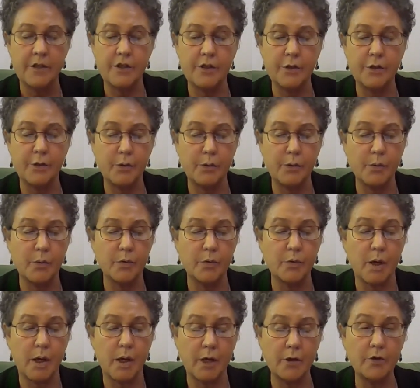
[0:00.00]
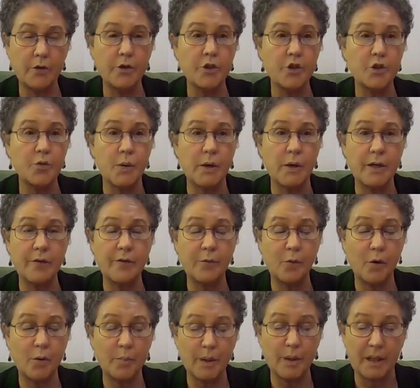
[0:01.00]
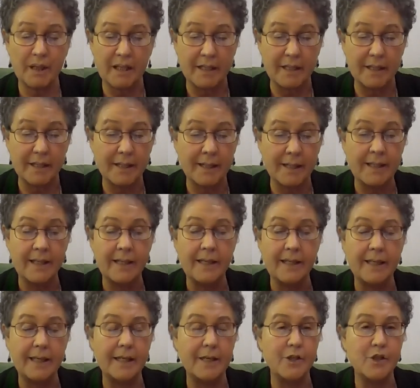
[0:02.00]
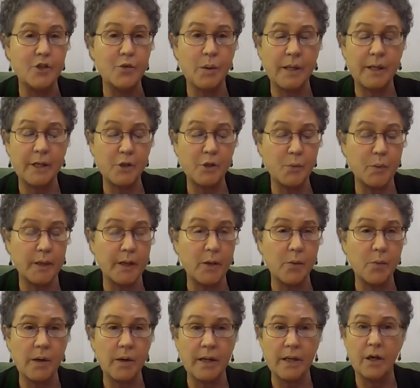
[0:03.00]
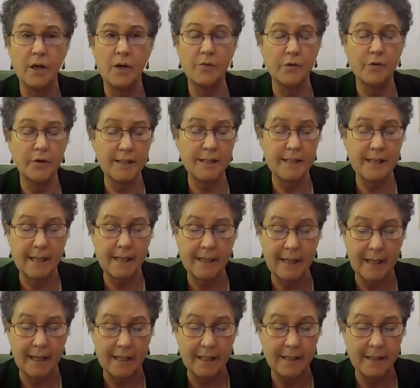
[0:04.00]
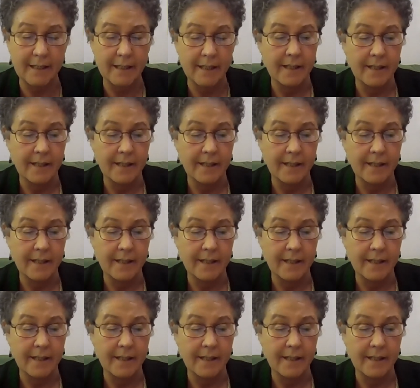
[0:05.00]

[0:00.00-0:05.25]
to $124 billion in 2021, over a decade,